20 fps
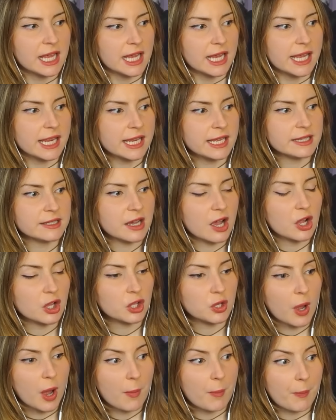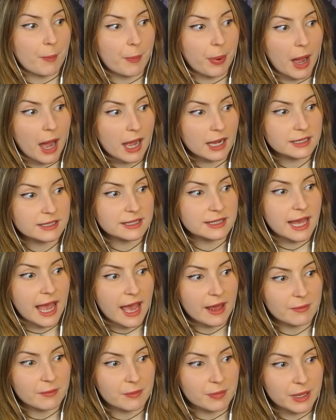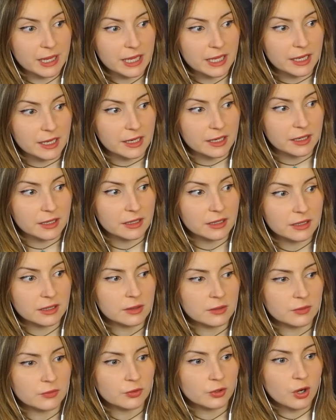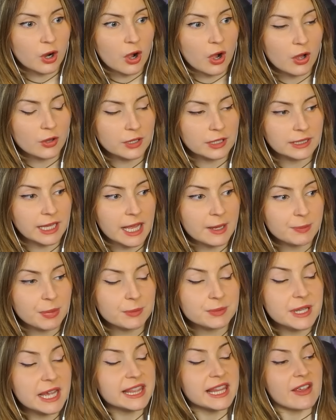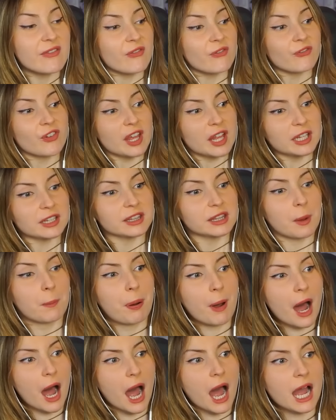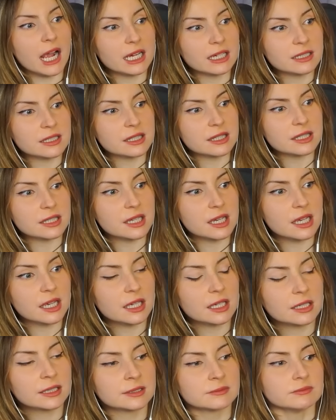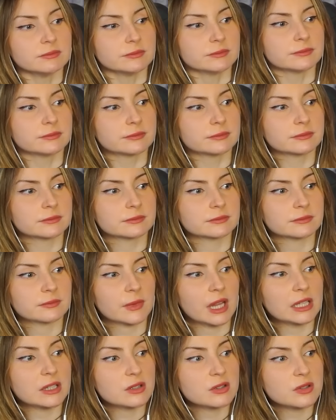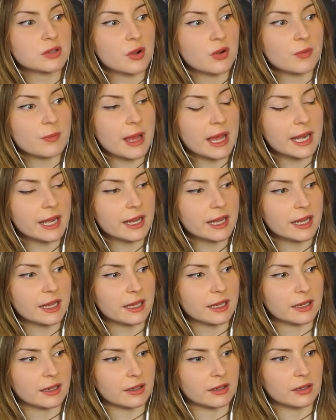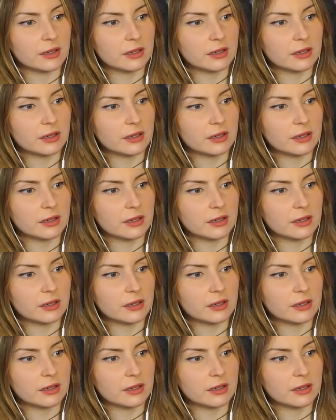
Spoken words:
needs a box that big for all the light bulbs? And they filled the box. That's so many.